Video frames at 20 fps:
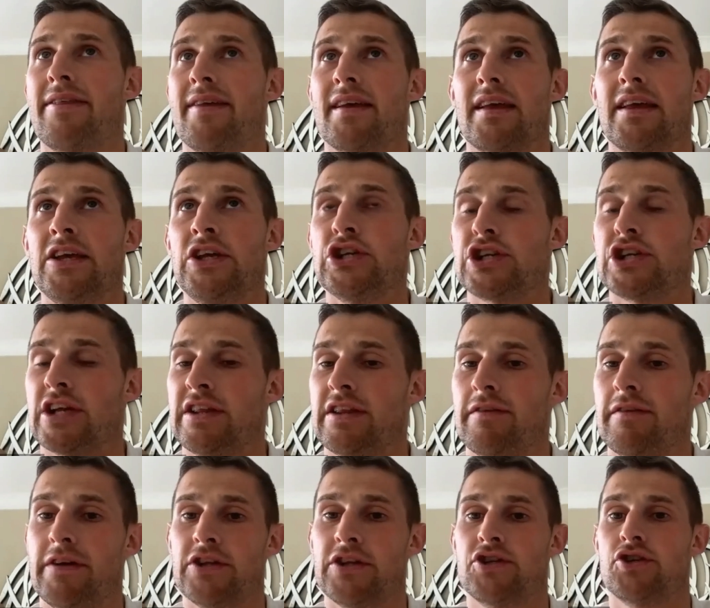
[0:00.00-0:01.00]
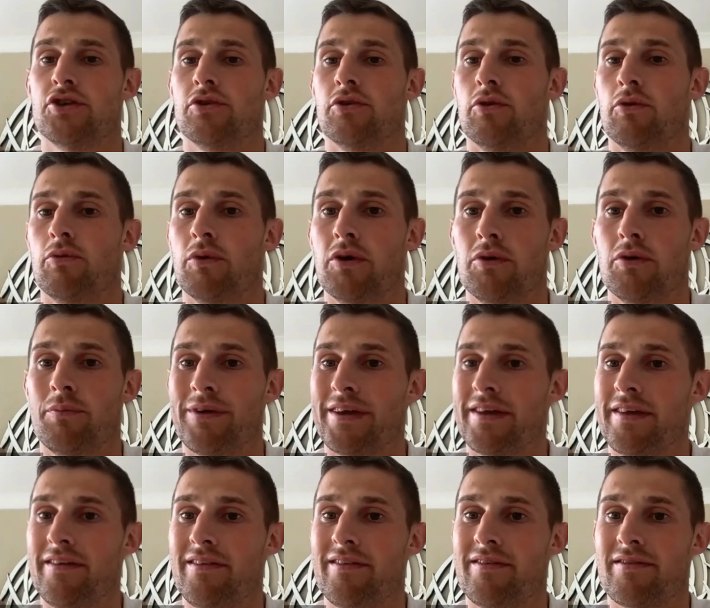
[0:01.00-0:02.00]
think each individual will
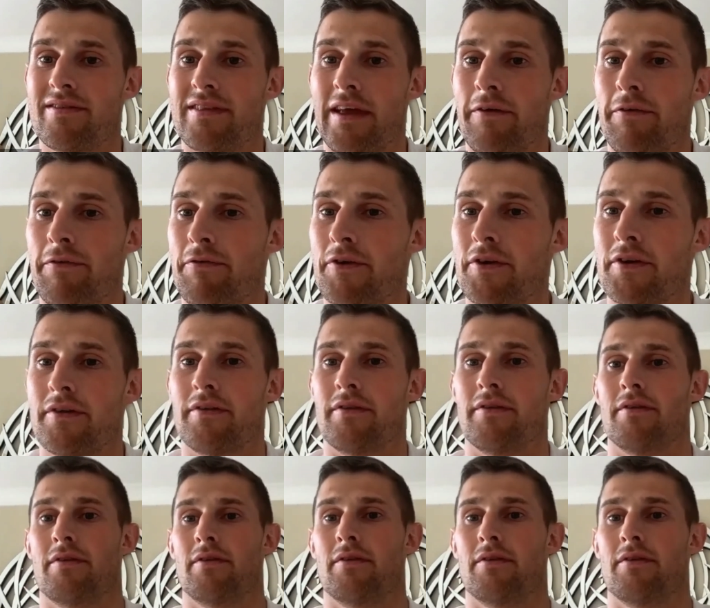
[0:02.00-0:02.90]
be different